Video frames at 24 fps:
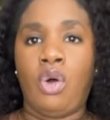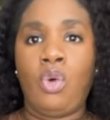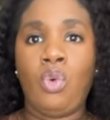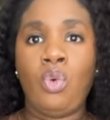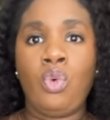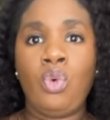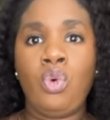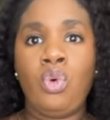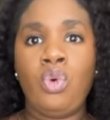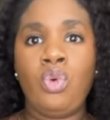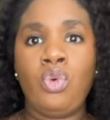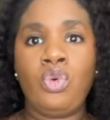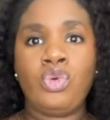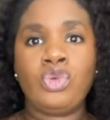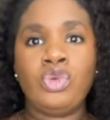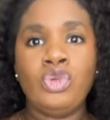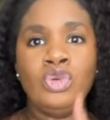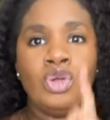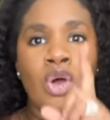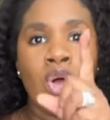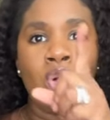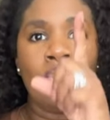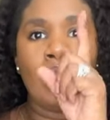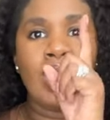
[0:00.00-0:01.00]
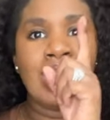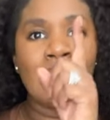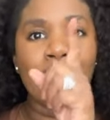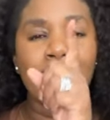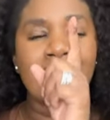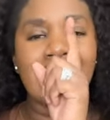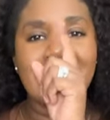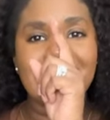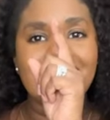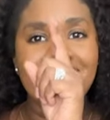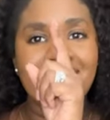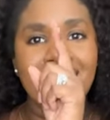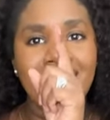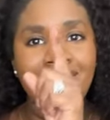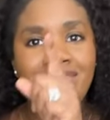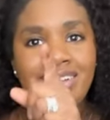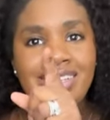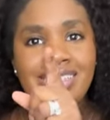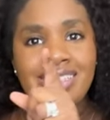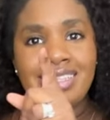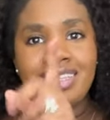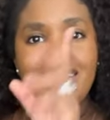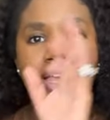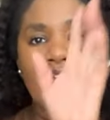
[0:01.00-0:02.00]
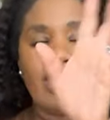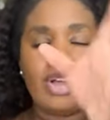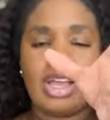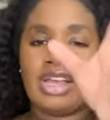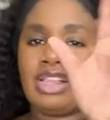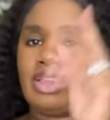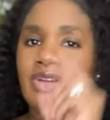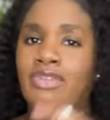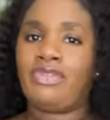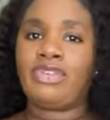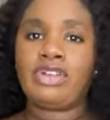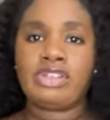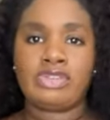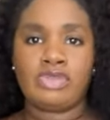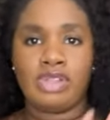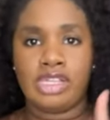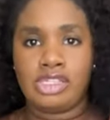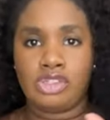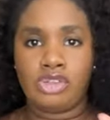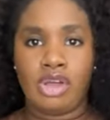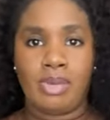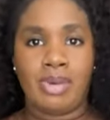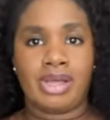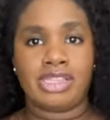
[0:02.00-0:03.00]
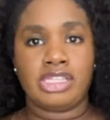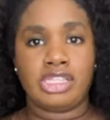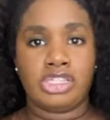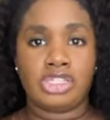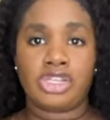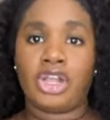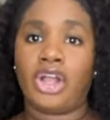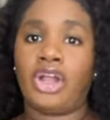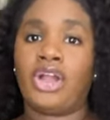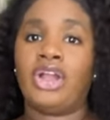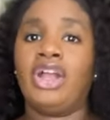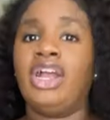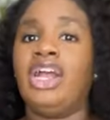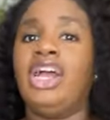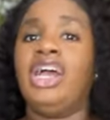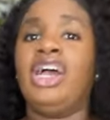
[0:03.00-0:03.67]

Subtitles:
oh, you know what I've seen recently? Okay, look, first of all, let's talk about the skirt.